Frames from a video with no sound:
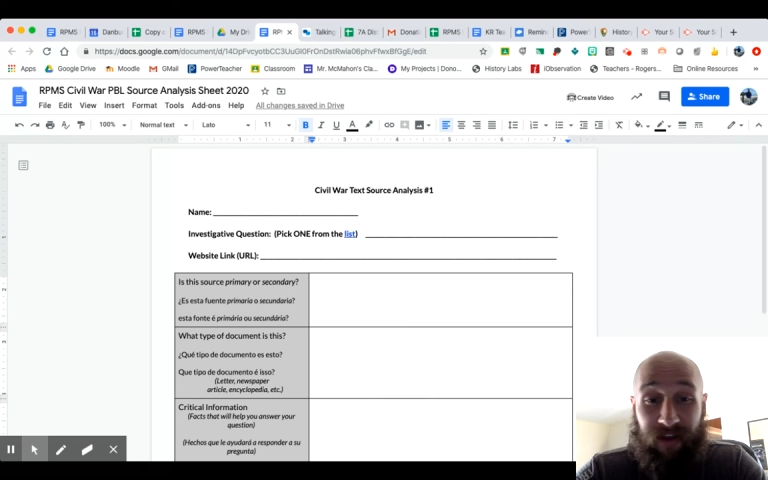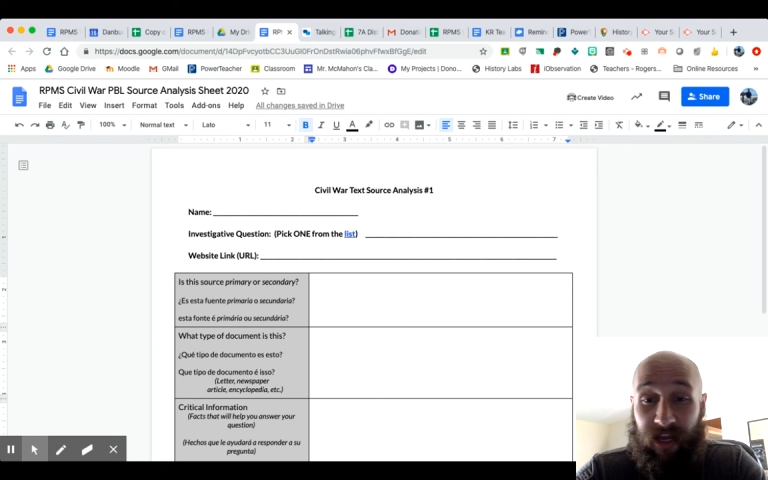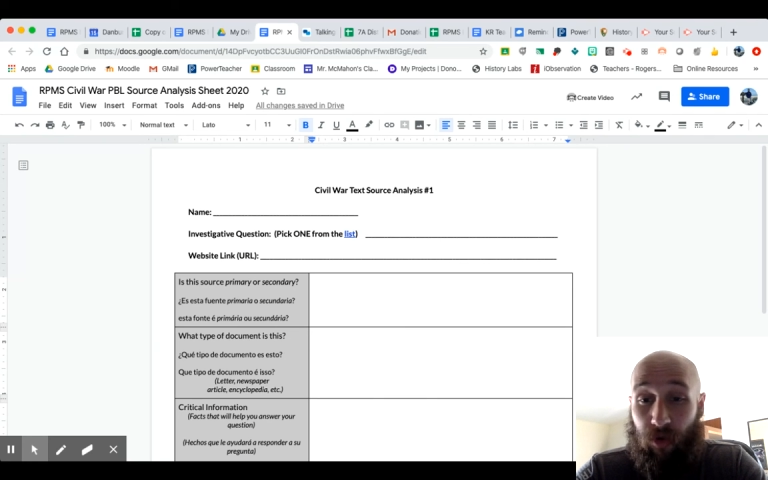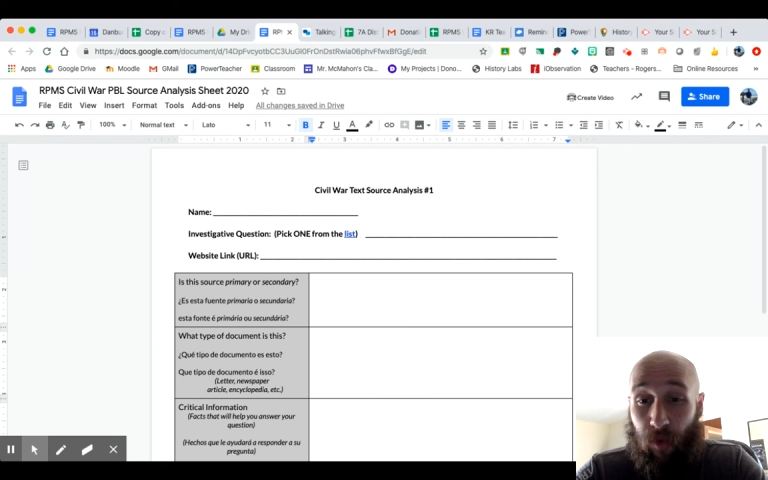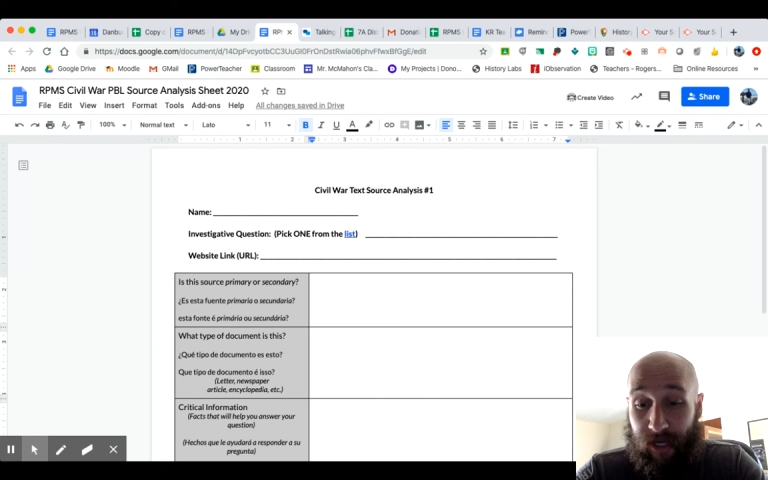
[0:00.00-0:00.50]
any
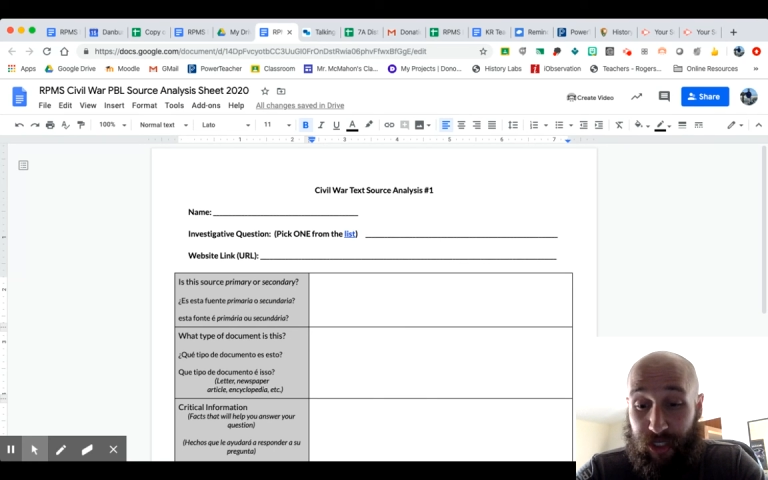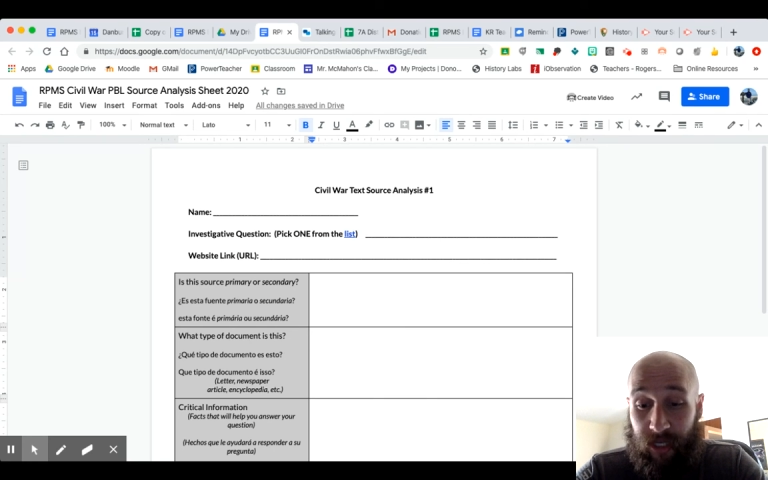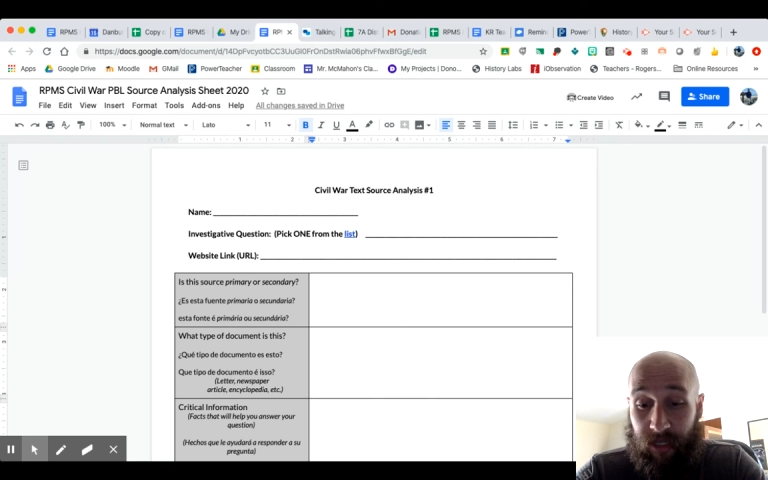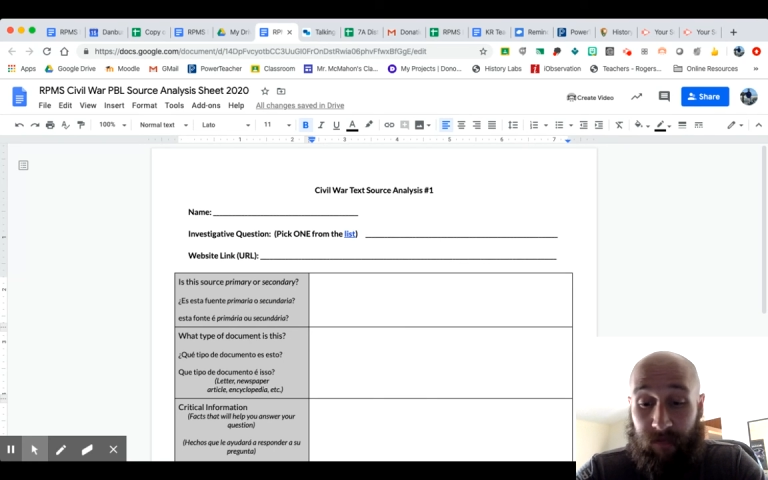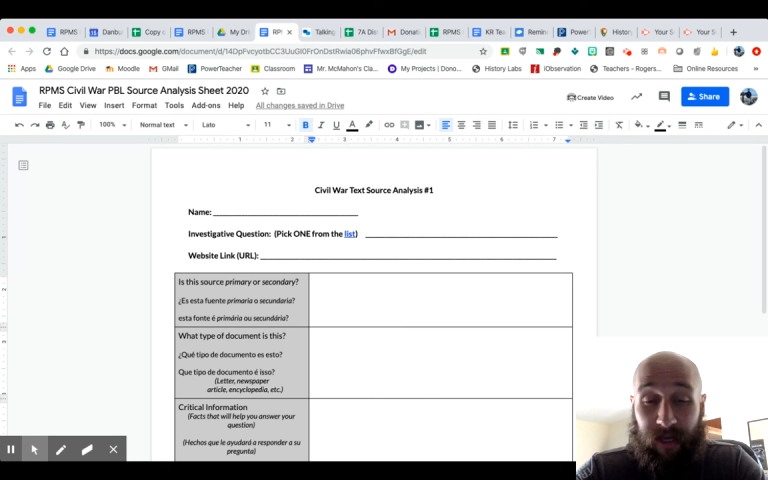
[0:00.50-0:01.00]

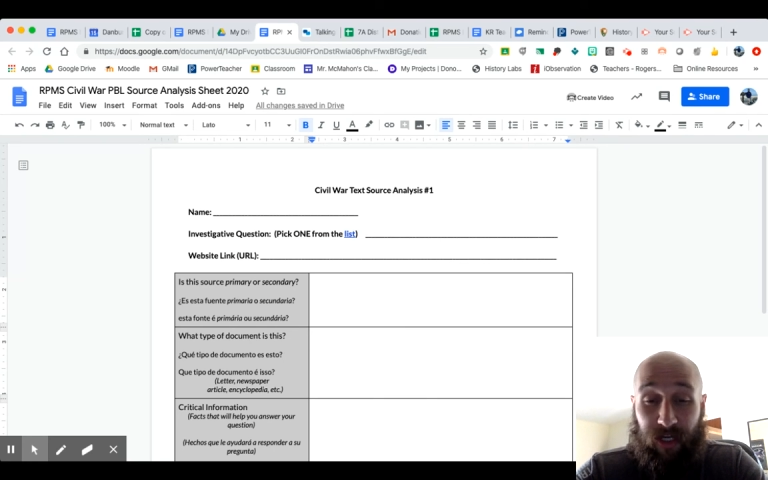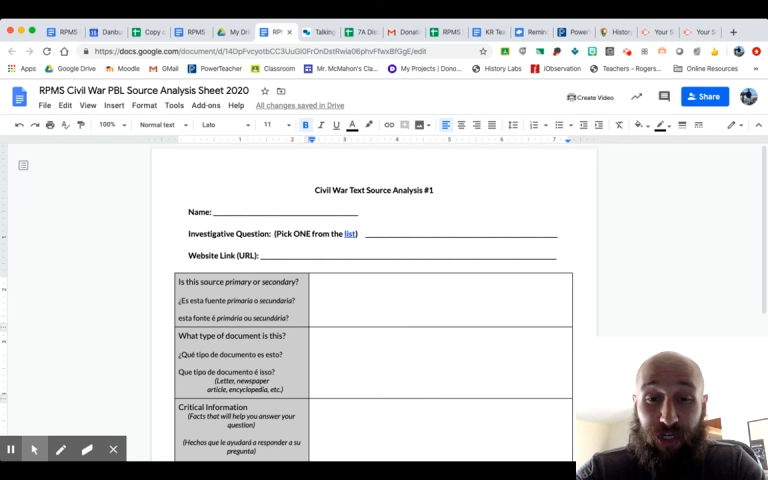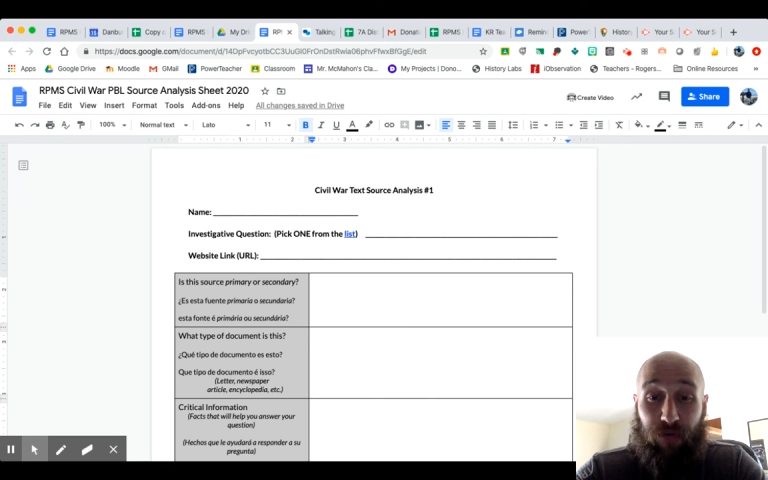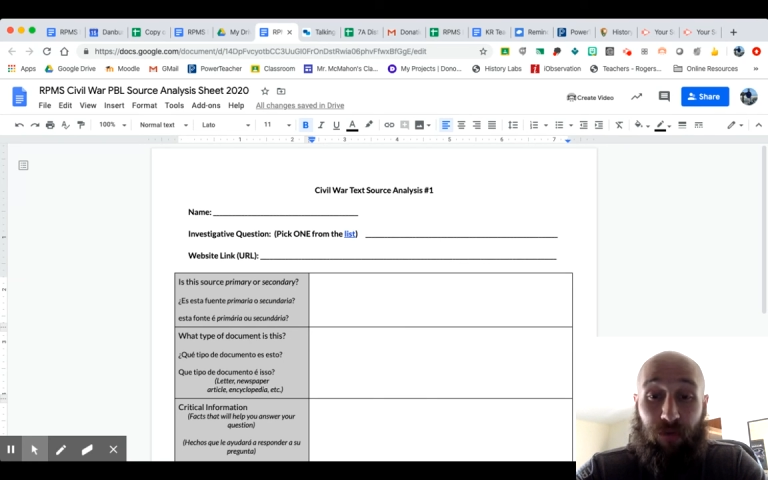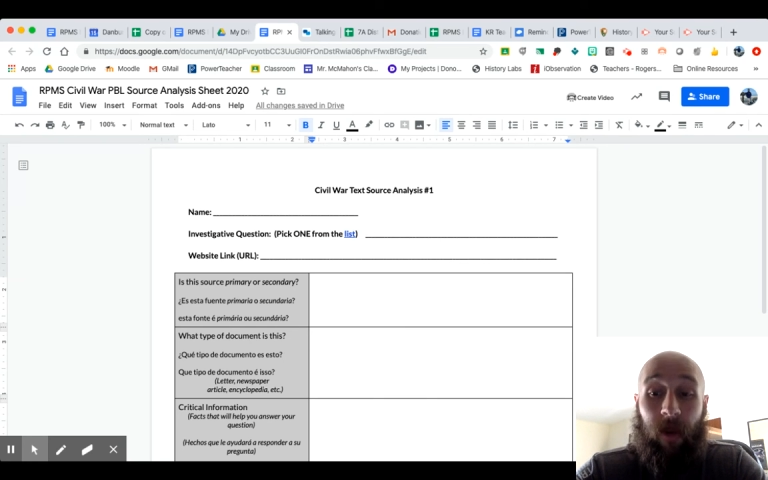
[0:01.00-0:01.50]
questions, make
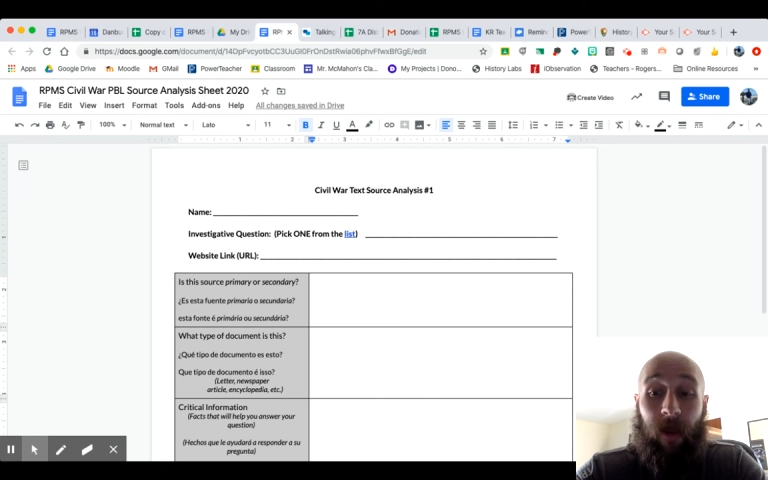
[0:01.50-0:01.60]
sure you